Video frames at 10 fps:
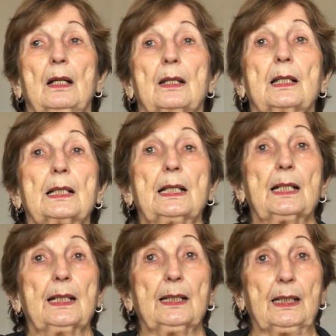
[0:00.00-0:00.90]
the
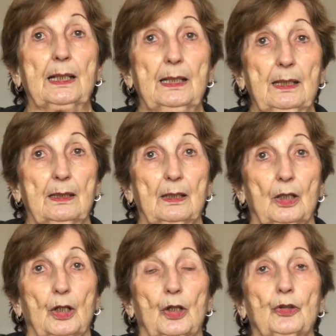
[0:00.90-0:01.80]
city
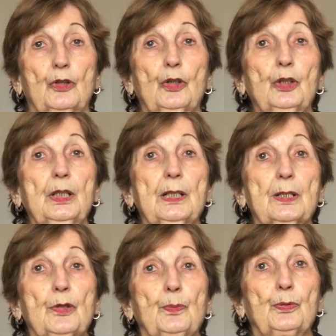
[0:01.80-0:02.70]
took
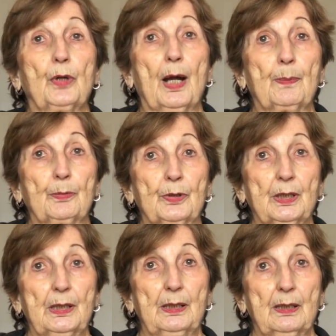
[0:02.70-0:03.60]
his
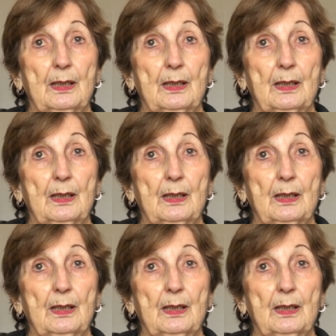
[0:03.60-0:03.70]
property